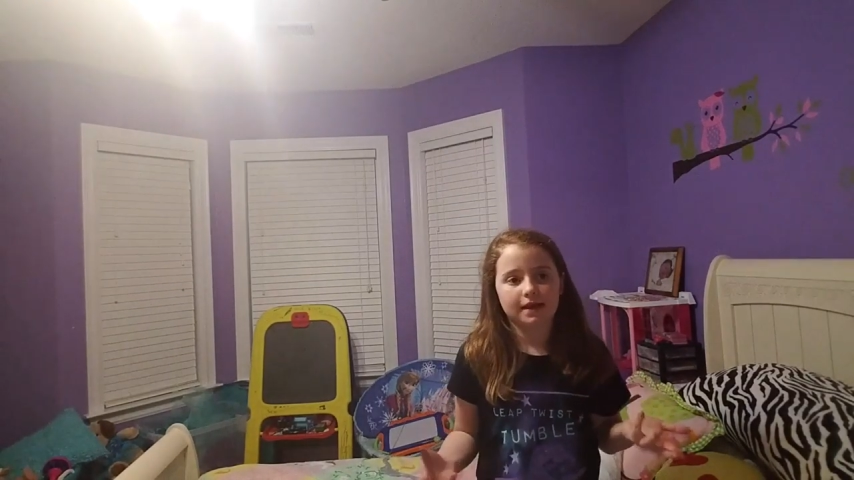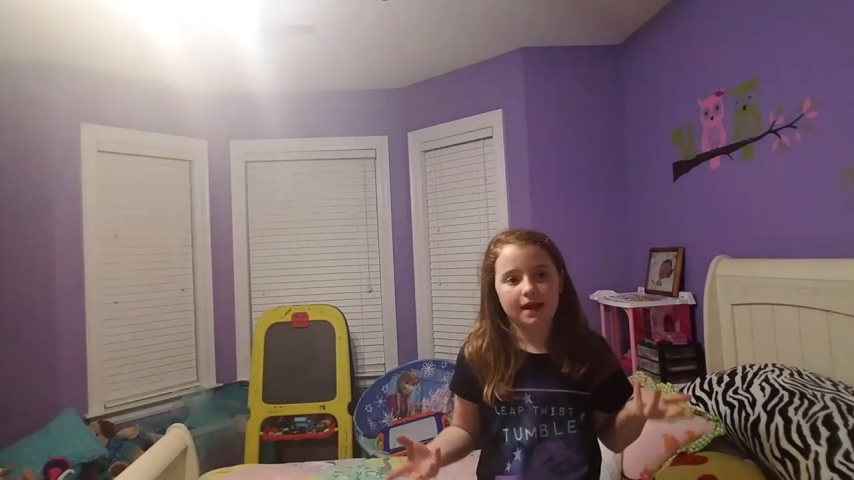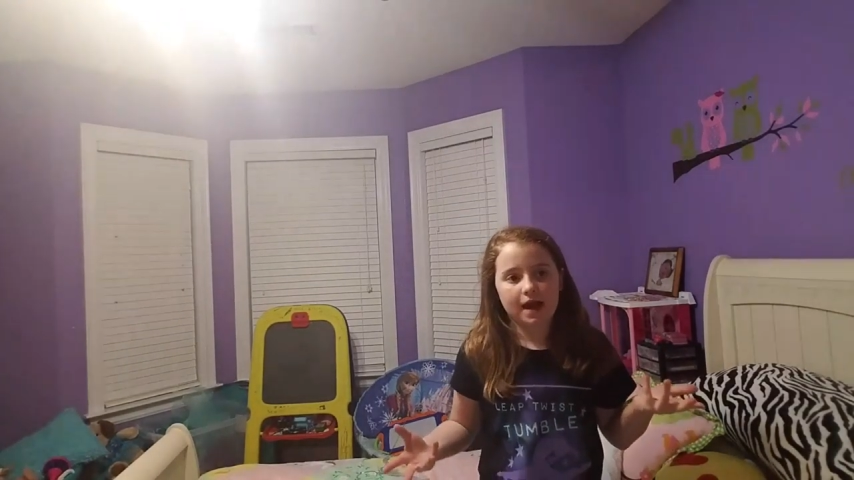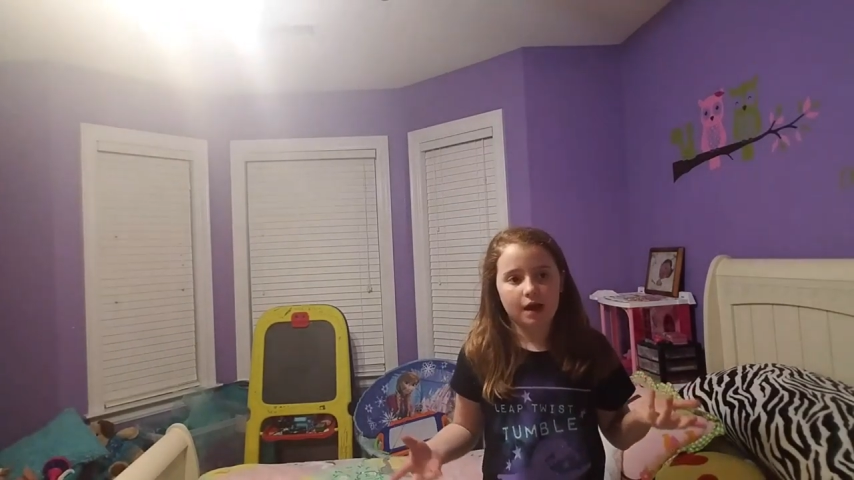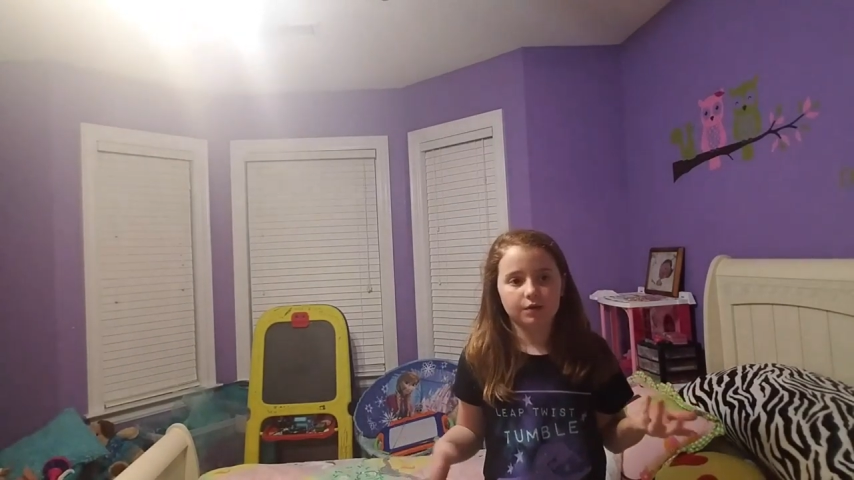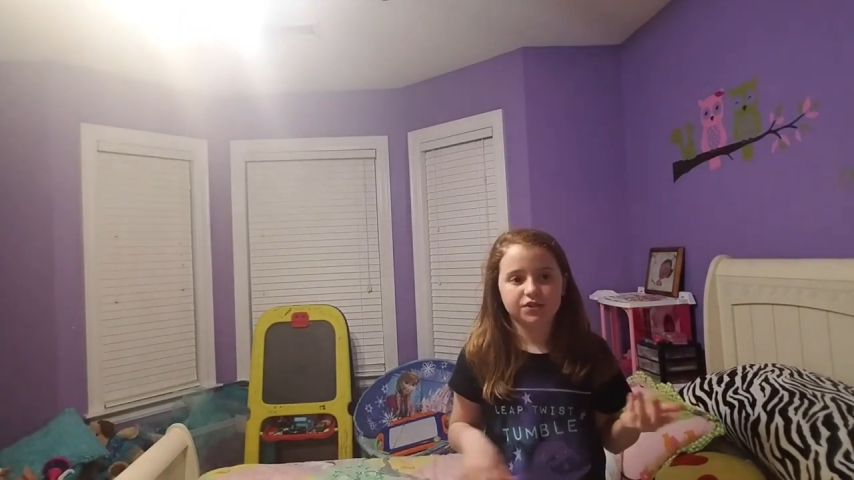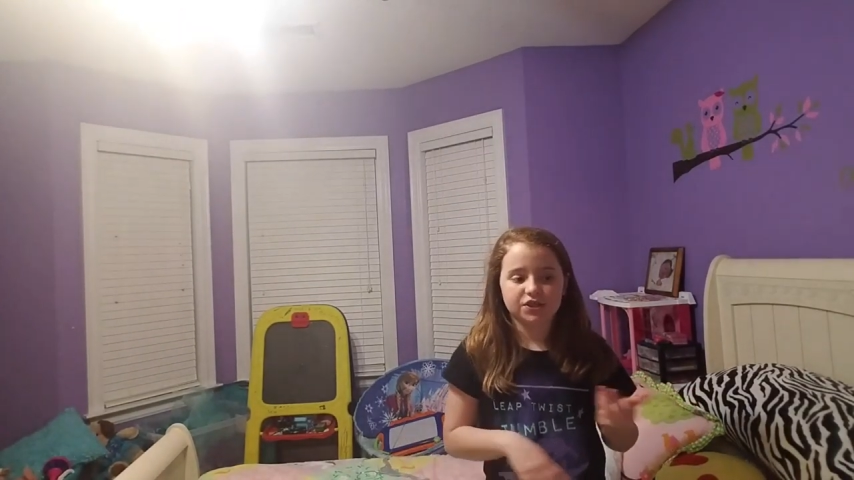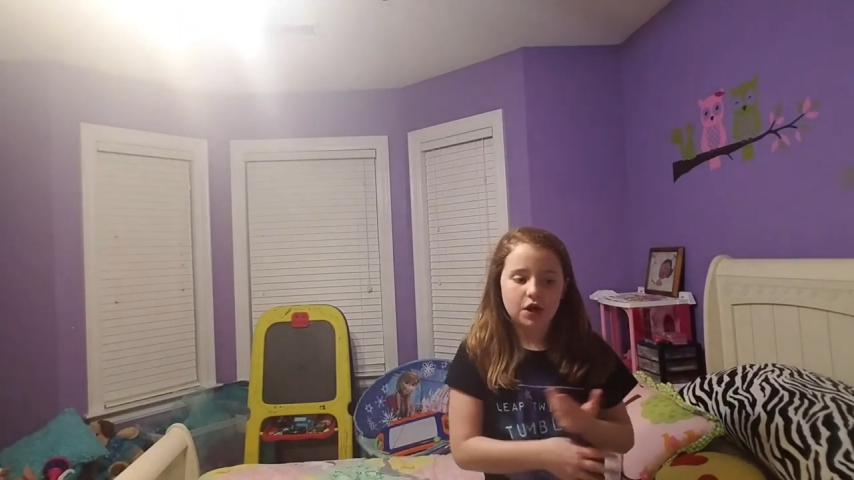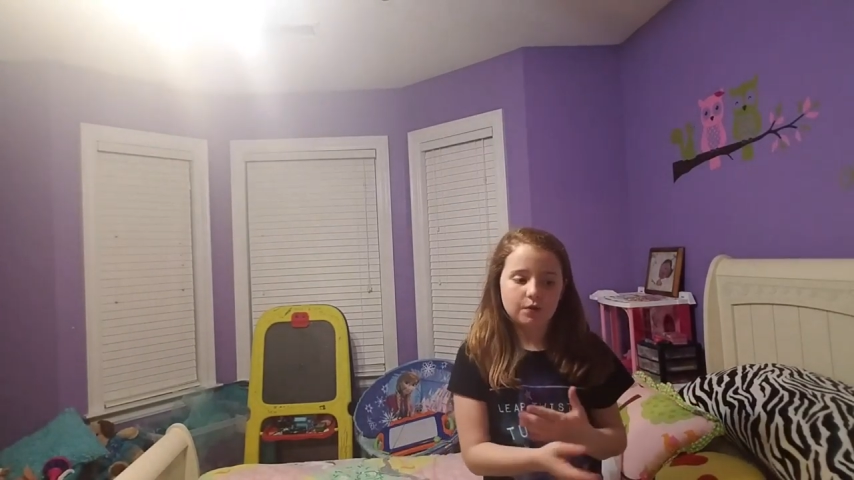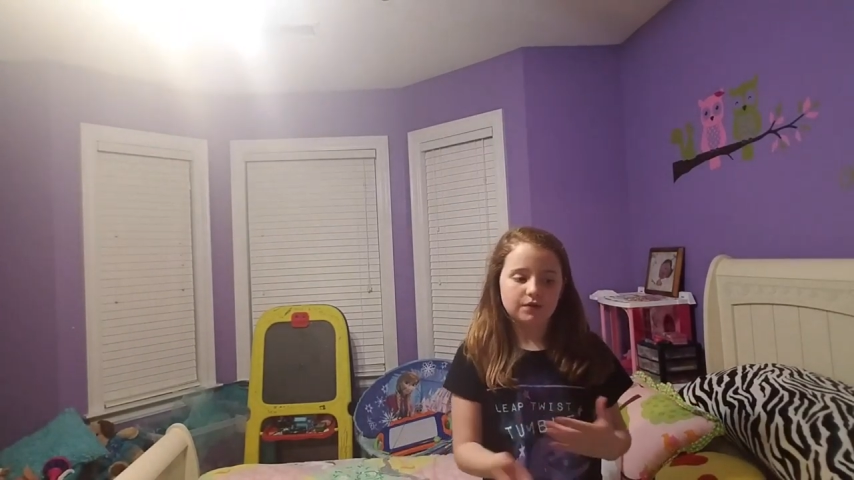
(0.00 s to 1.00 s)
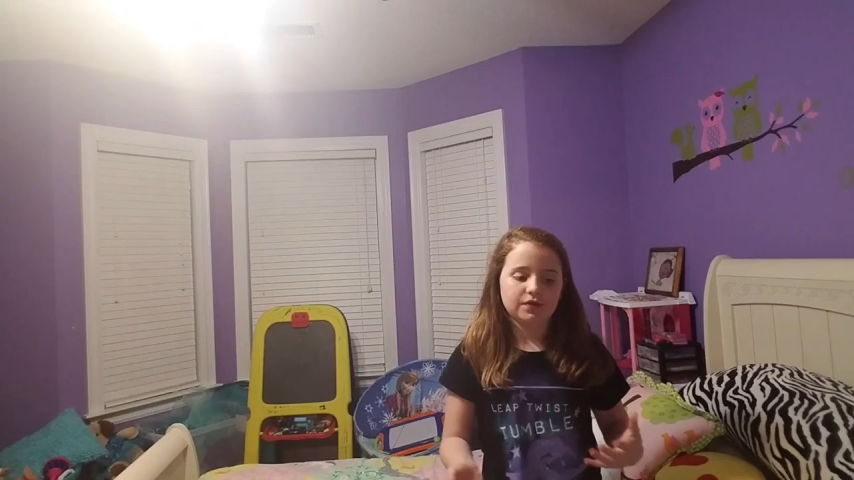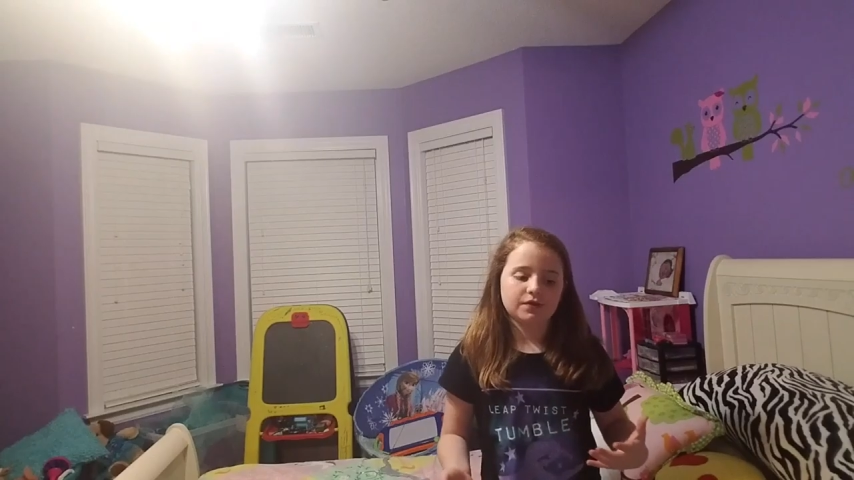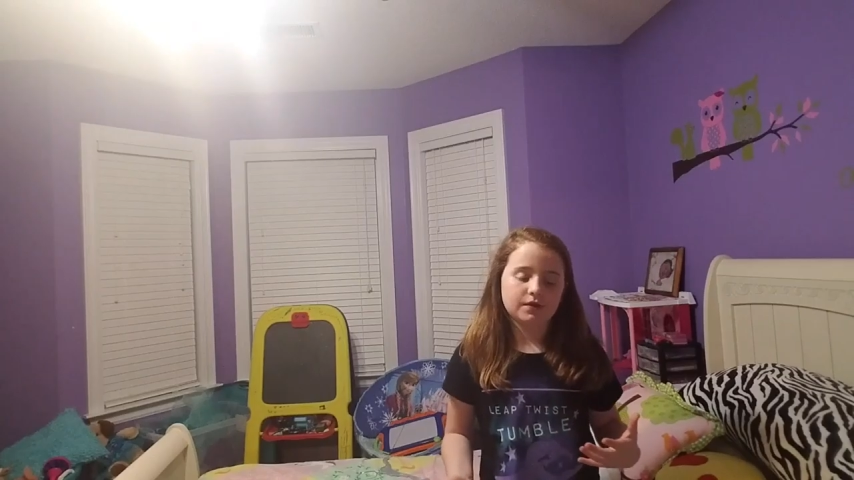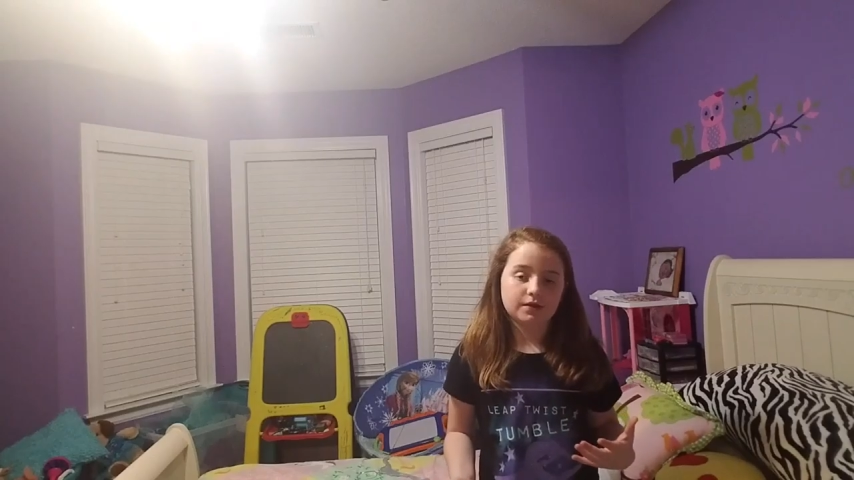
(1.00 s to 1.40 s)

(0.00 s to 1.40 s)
that I would share with you,